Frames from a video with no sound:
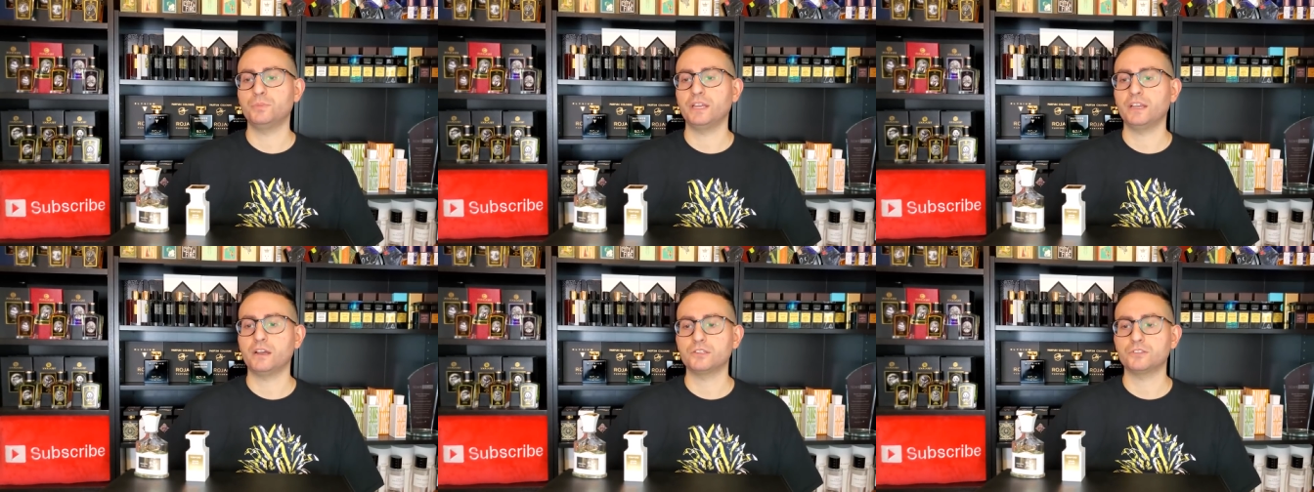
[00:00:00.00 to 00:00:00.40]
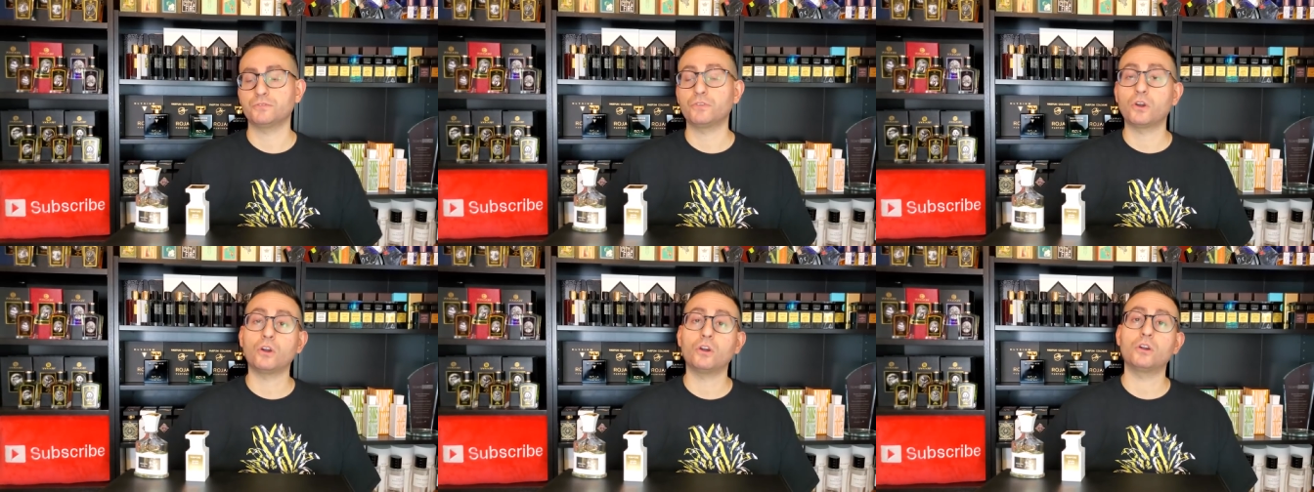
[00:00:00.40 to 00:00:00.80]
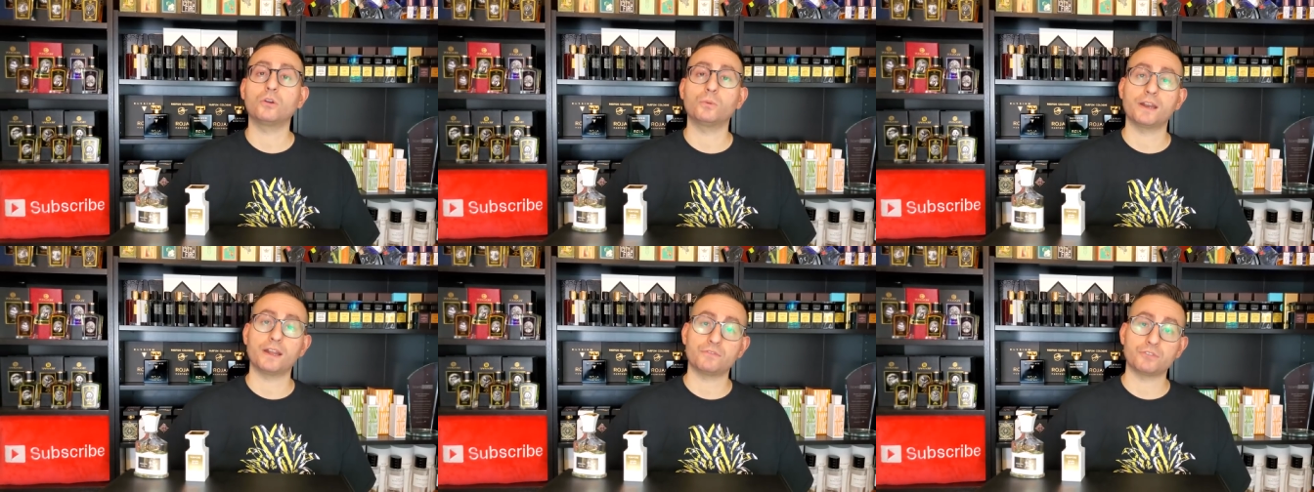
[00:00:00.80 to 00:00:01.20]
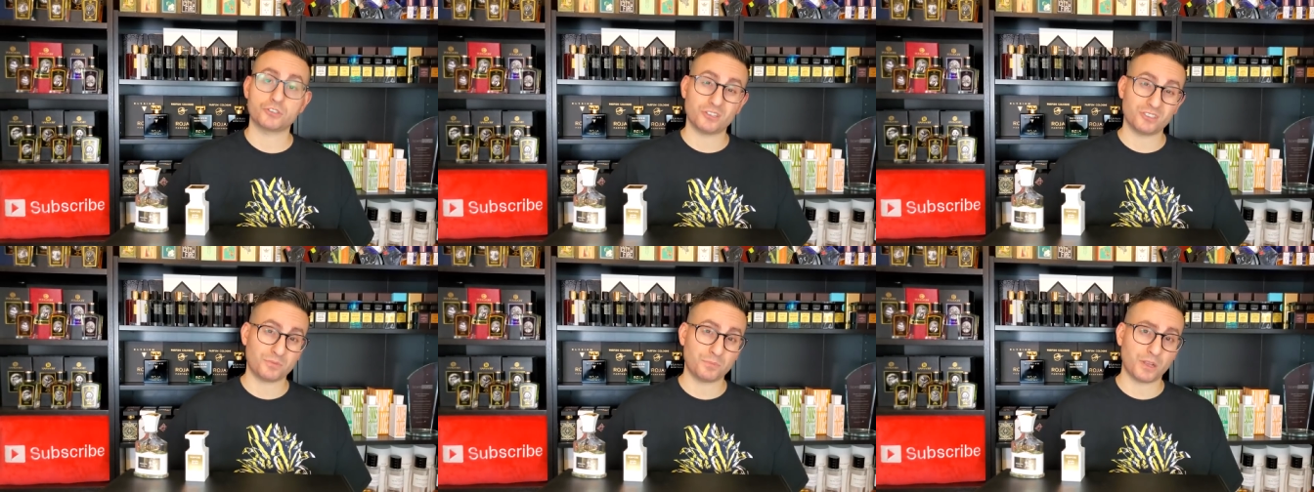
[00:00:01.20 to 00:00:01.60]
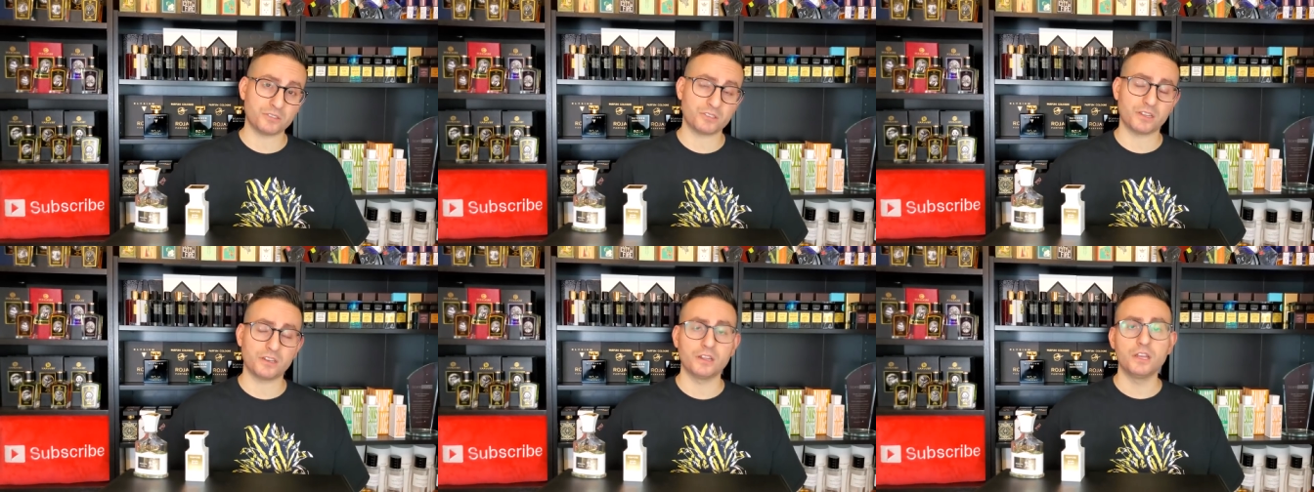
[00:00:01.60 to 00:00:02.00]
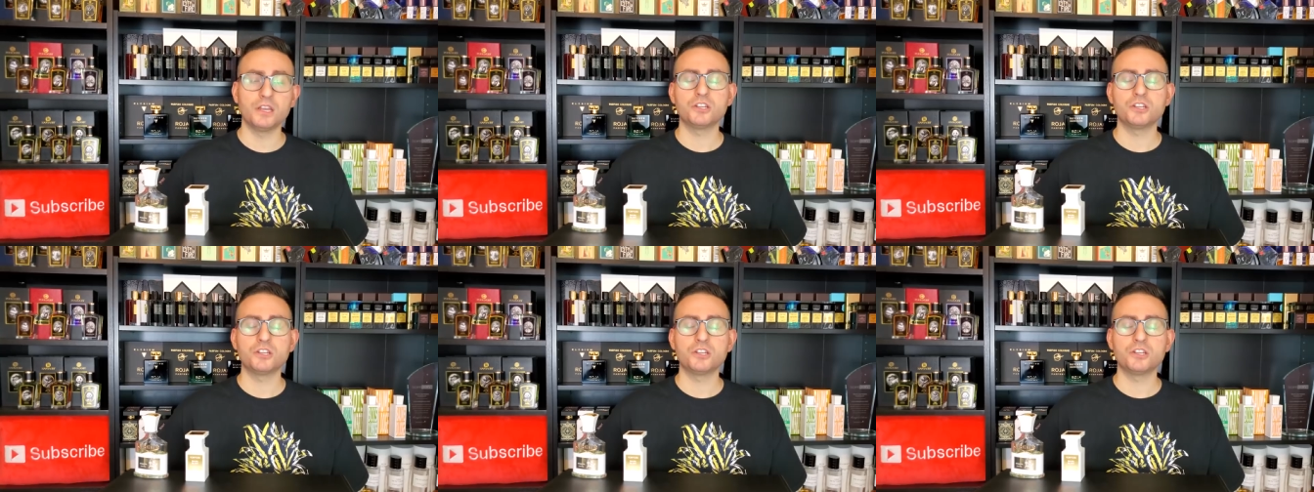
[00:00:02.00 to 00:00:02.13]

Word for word: because for her, whenever she smells it,